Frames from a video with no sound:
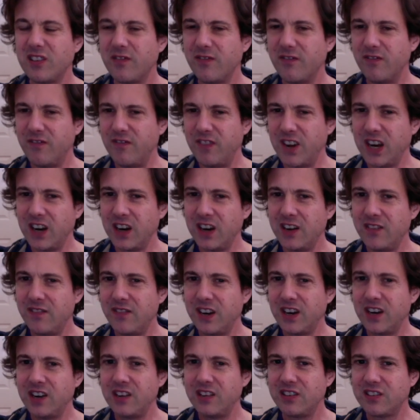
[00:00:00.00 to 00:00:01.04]
very,
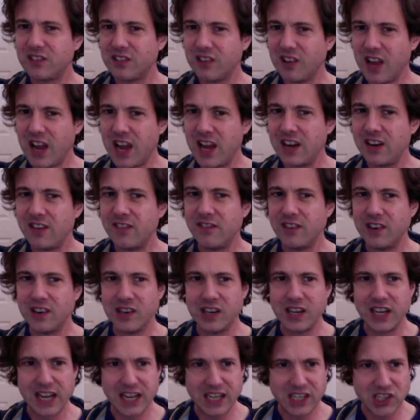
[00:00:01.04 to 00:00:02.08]
very slight
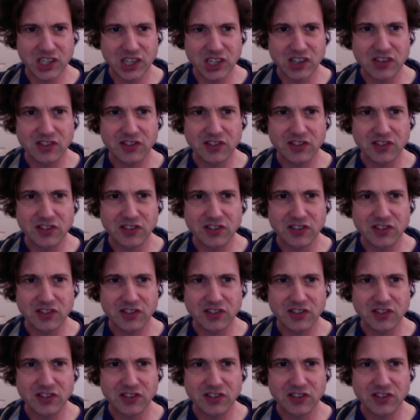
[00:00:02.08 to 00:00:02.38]
variation.